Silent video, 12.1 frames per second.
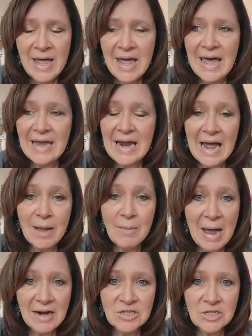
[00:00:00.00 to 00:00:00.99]
and I'm
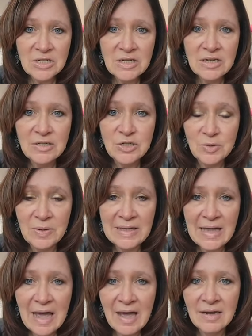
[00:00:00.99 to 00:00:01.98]
actually doing
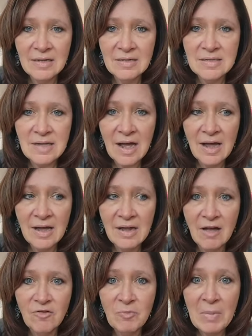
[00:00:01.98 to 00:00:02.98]
that inside
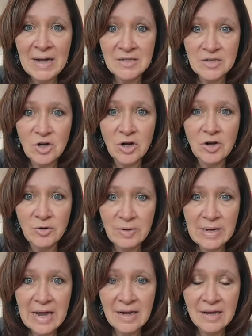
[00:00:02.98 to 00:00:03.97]
of my Start
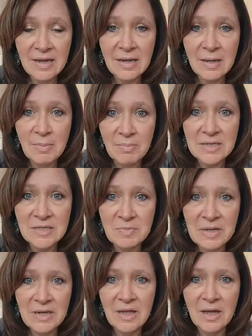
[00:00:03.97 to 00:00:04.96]
Creating Mixed
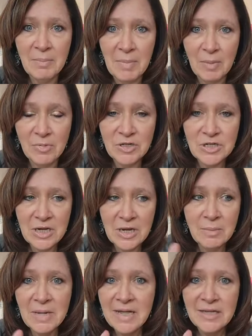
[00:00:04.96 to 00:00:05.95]
Media
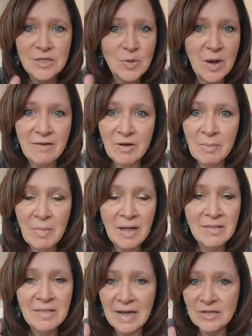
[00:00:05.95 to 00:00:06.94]
membership. So every
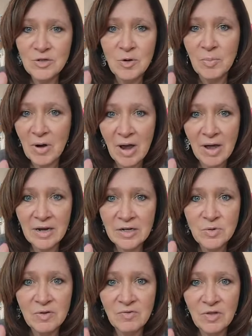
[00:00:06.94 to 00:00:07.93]
month I do a product
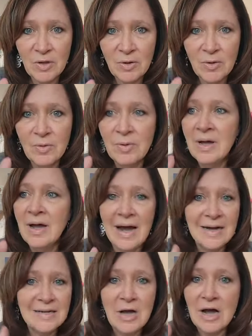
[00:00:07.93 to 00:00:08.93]
review.
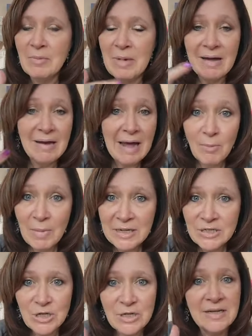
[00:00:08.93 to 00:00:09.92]
I talk about how
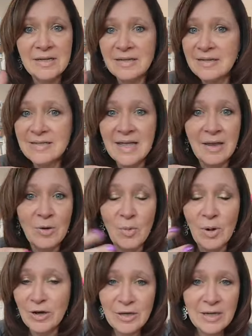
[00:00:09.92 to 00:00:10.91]
much it is and where
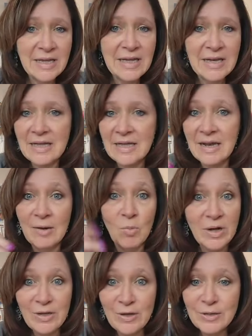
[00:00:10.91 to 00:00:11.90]
you can get it and
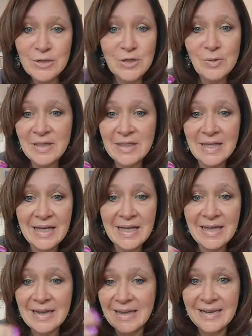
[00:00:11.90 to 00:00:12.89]
what you can do with
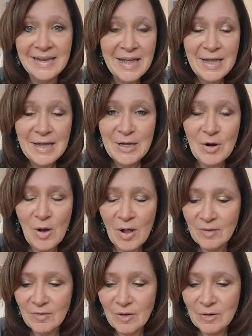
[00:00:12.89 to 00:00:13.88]
it, and you know, all
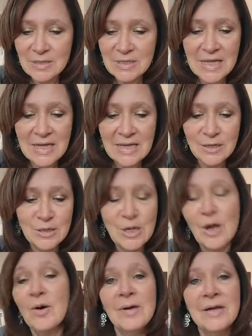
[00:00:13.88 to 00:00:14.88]
of those things.
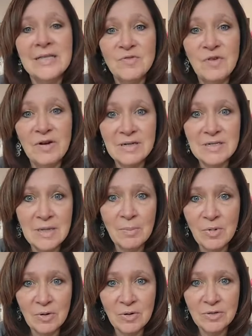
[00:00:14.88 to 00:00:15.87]
So it's very
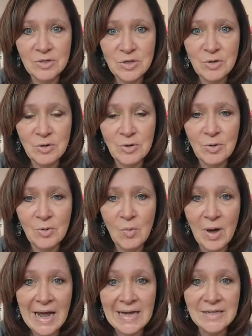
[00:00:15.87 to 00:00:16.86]
similar to
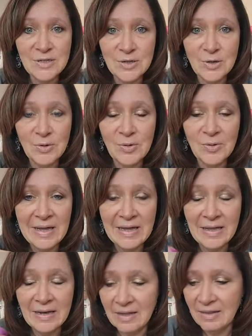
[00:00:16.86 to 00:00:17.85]
what I do
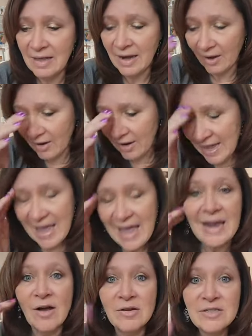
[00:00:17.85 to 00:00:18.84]
in there.
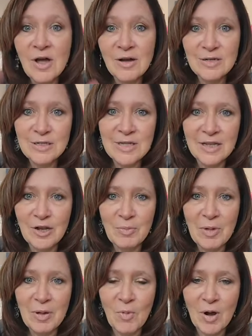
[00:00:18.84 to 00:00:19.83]
And I'll talk just a little
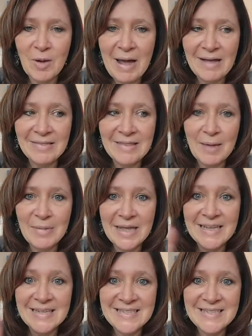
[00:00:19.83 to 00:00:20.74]
bit more about that because